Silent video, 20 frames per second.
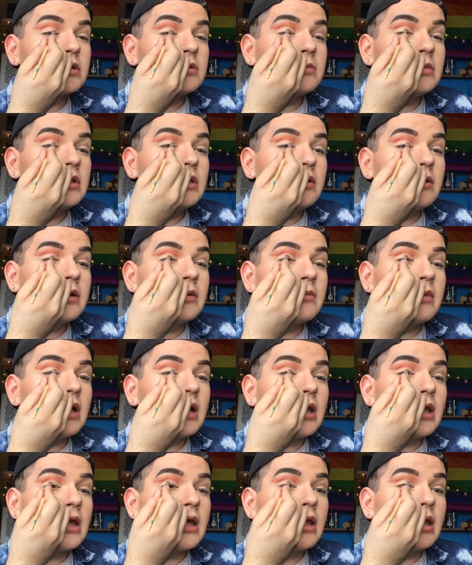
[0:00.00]
be going
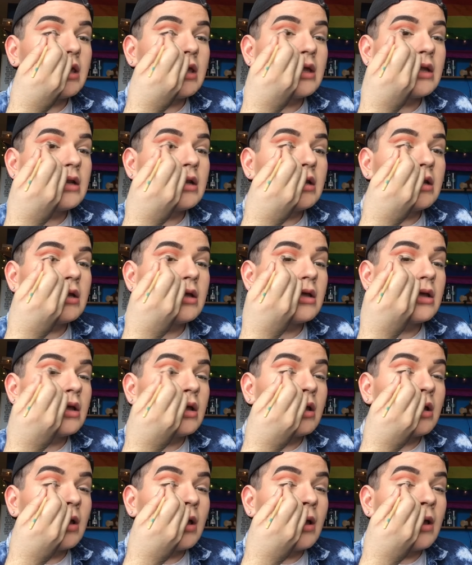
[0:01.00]
back in,
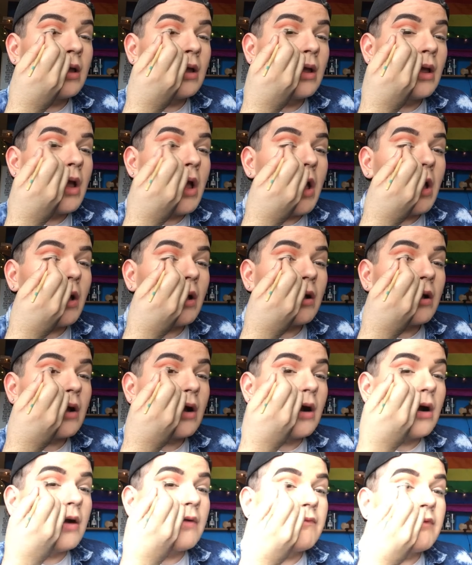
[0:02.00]

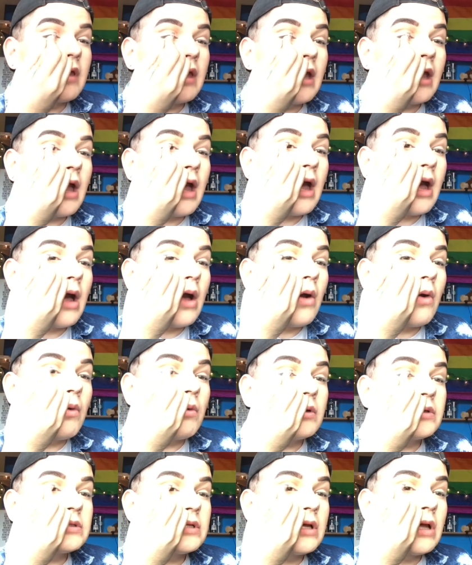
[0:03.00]
carving
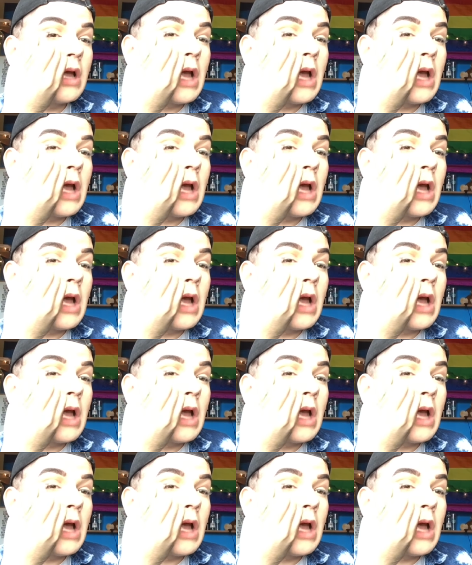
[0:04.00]
out